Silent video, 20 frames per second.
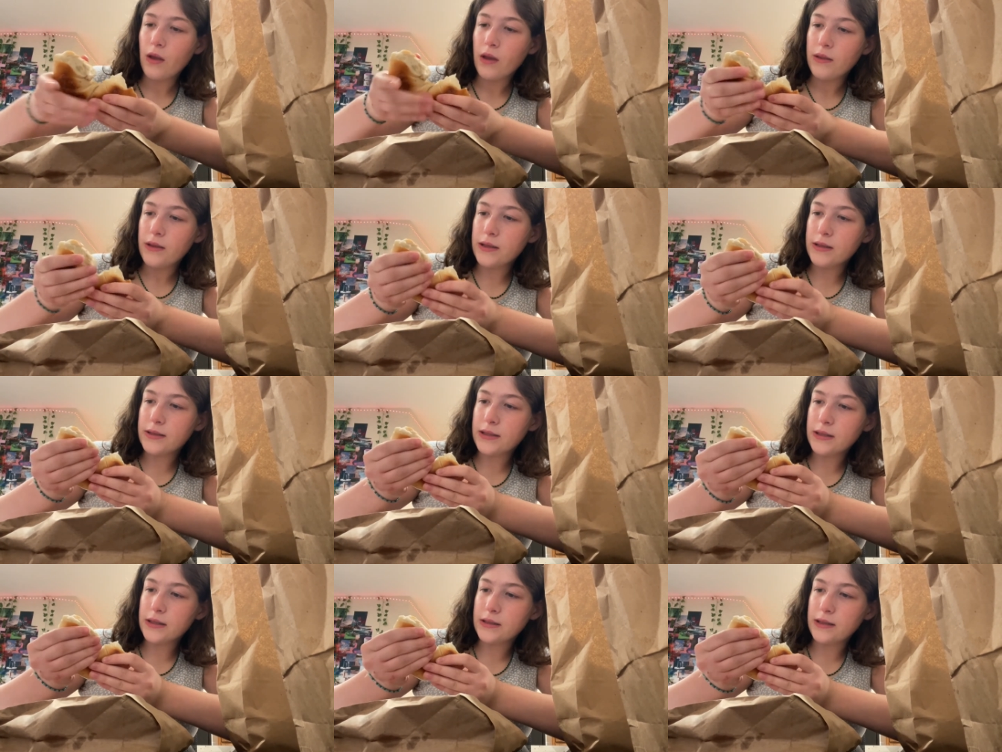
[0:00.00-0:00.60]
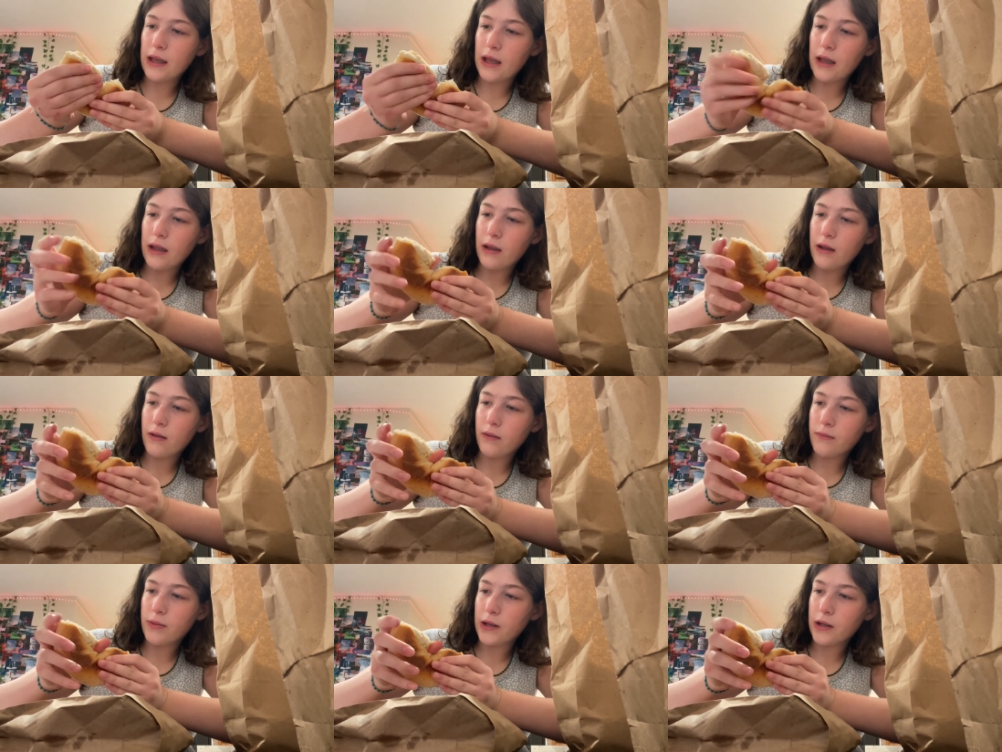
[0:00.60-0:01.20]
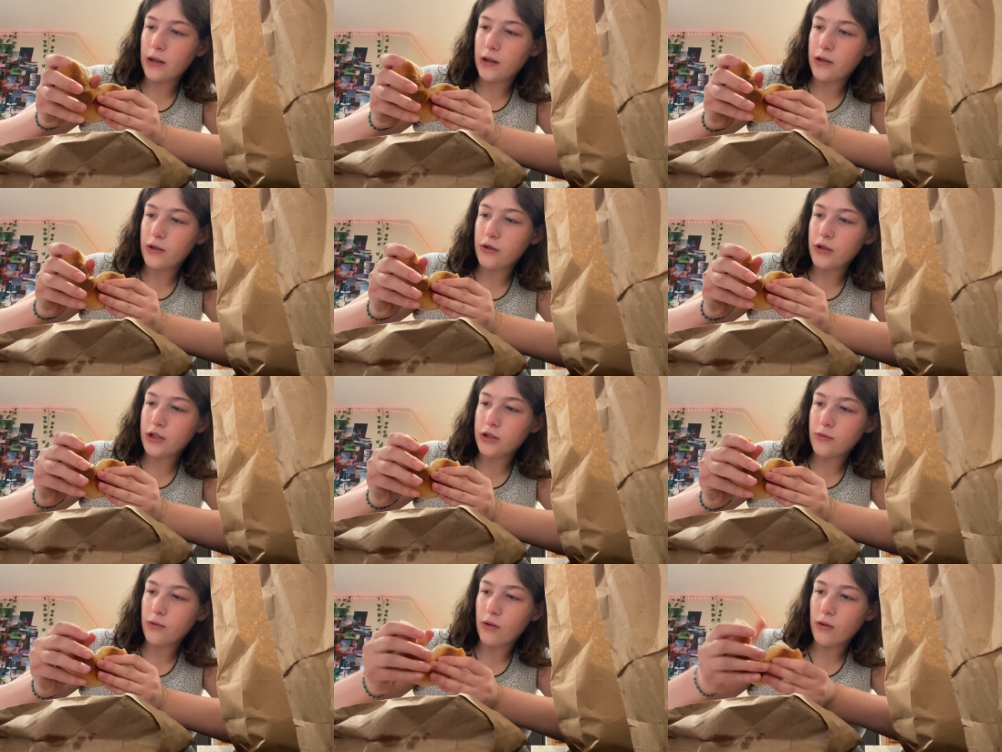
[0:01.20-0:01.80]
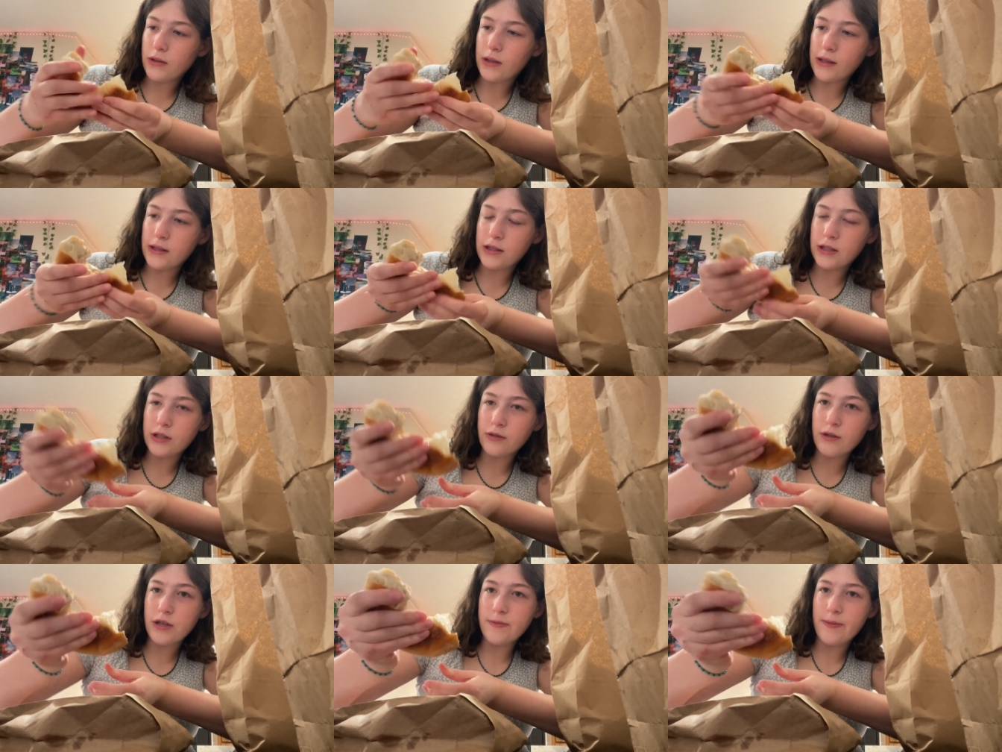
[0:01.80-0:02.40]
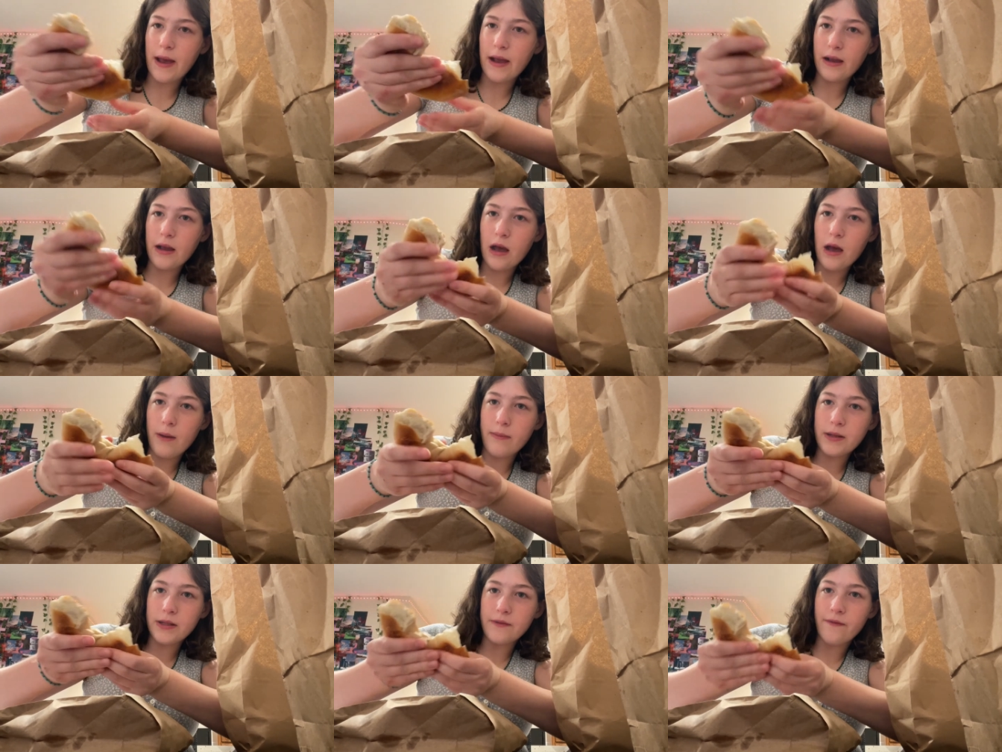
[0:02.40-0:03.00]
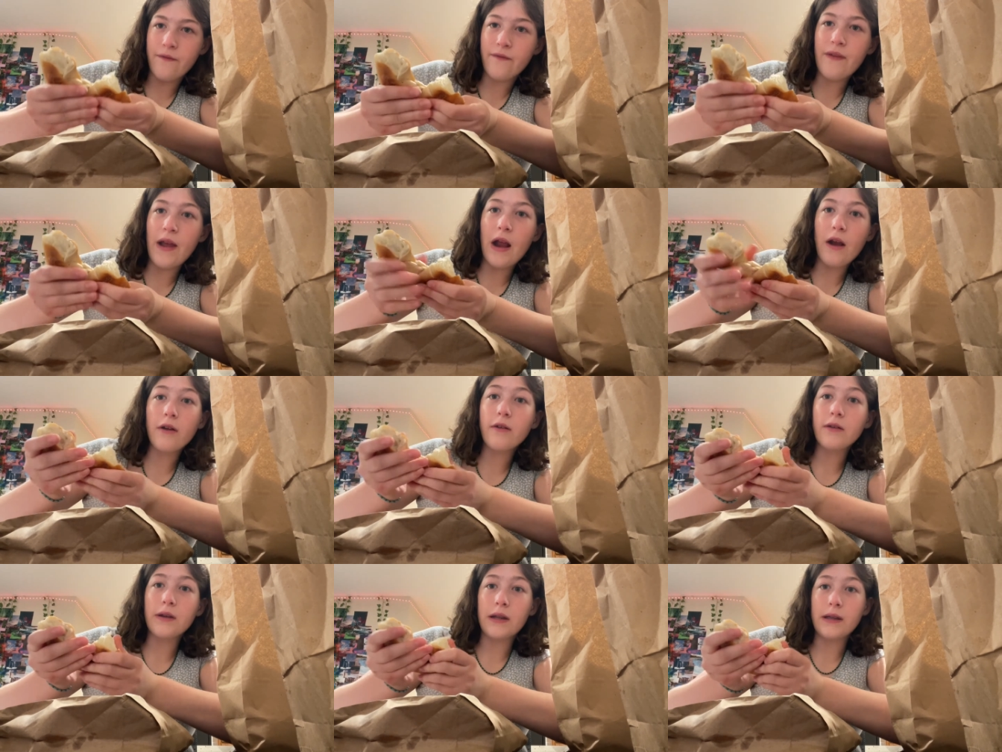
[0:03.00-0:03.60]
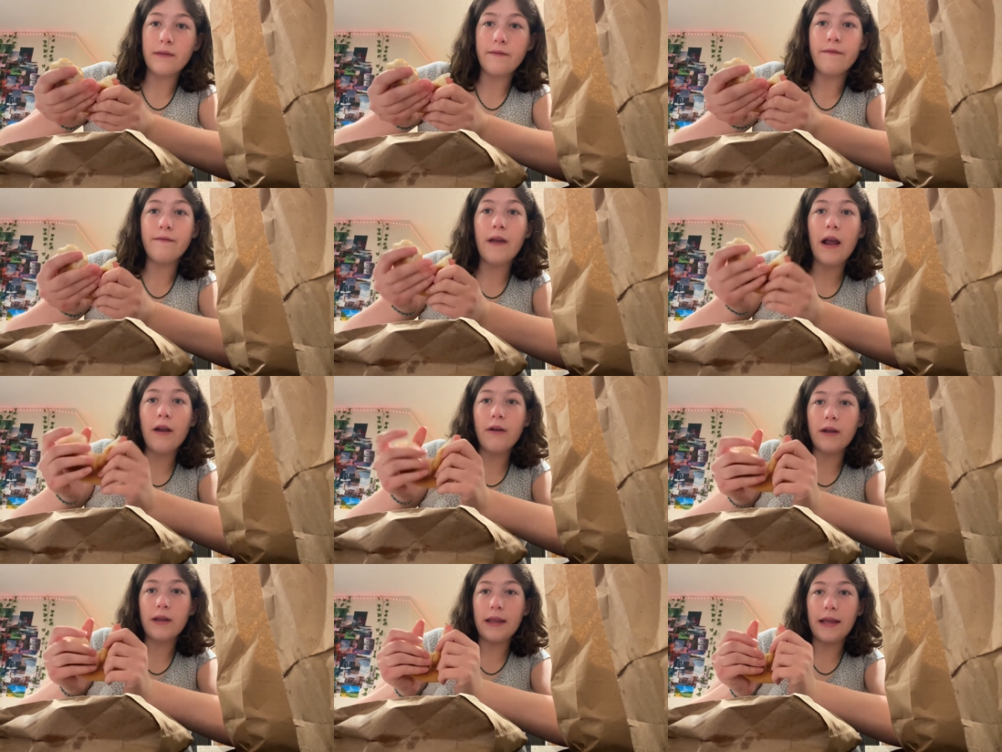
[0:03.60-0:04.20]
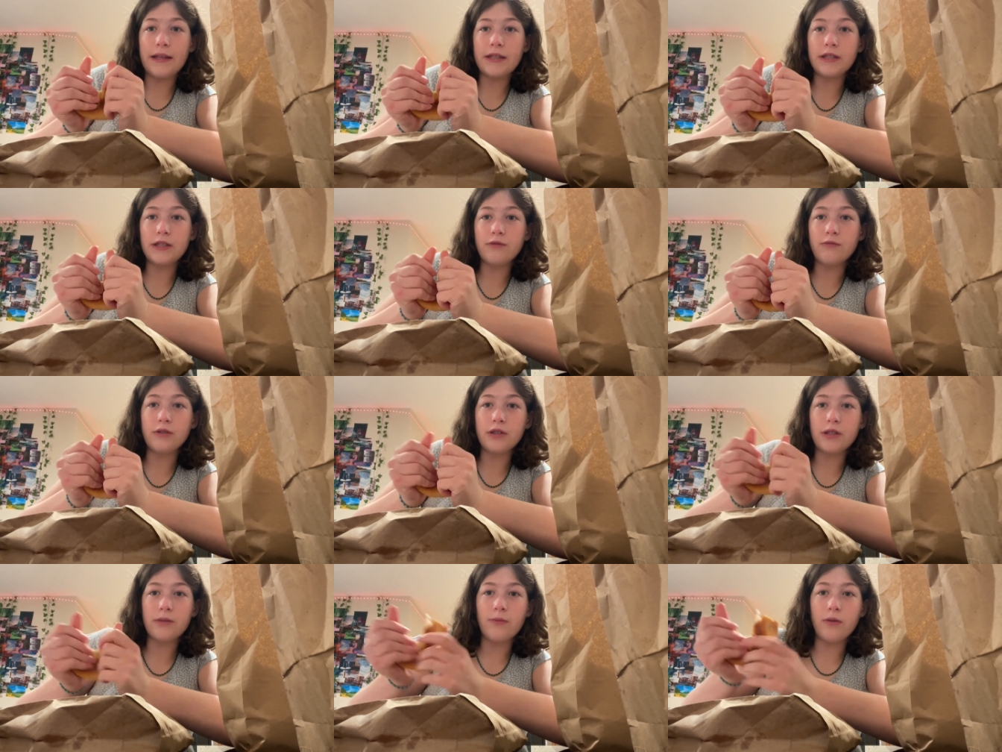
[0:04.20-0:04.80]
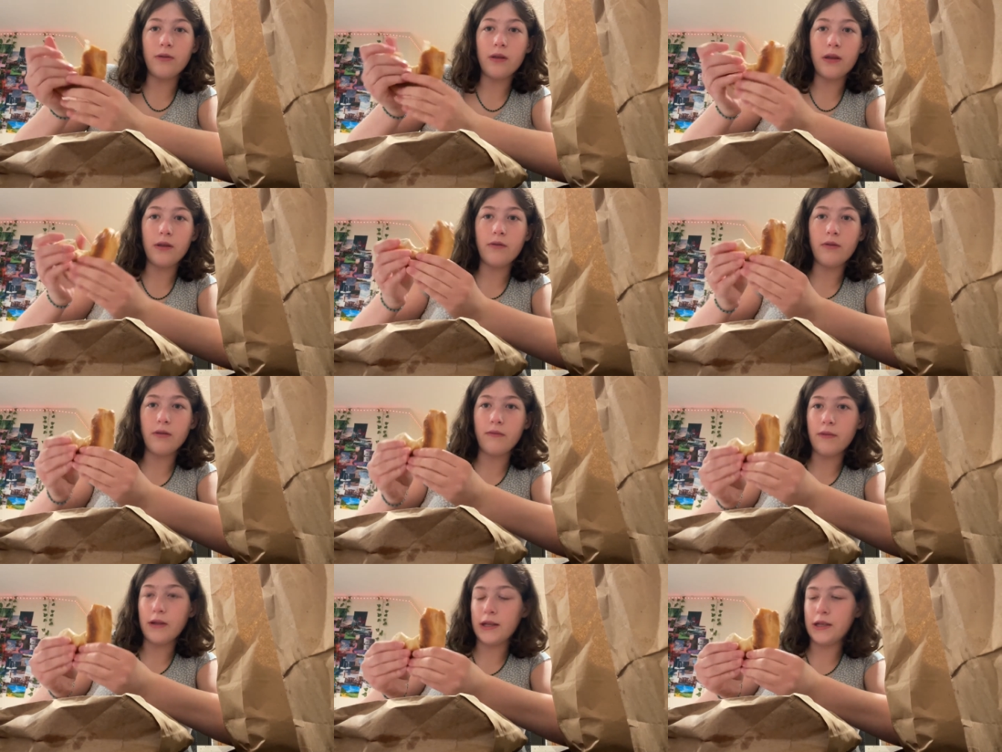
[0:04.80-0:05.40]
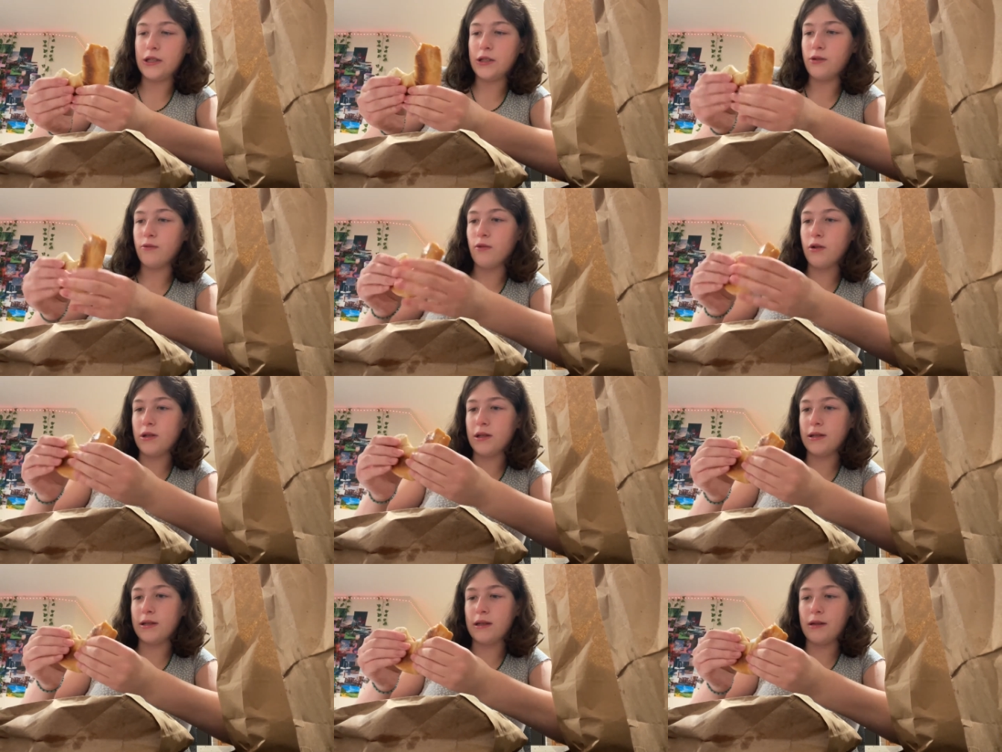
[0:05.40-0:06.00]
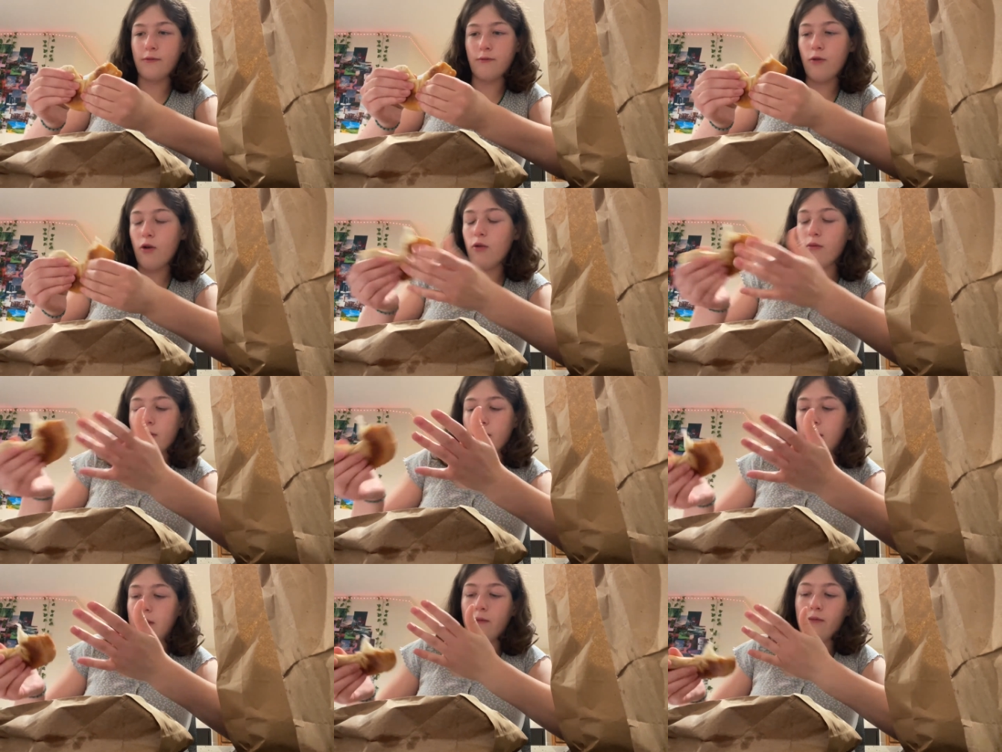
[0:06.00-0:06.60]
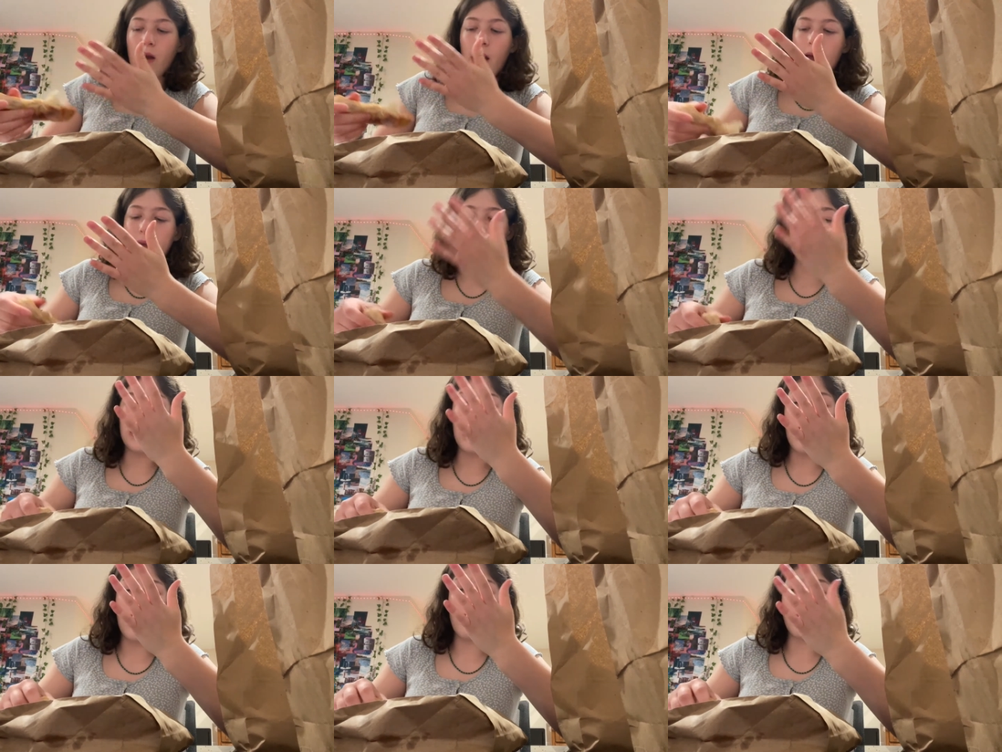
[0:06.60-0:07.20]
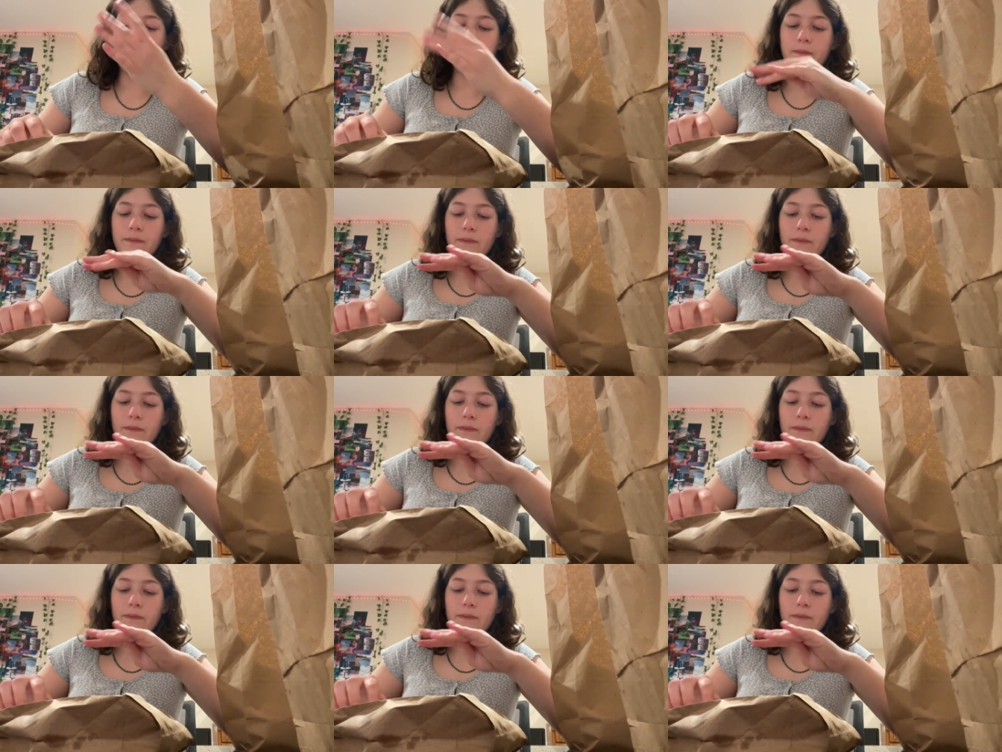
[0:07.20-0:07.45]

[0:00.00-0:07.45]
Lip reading: This is like pretty unusual. It doesn't squeeze back up. It's very, very like squishable. Like you could really squish it and it won't really rise up.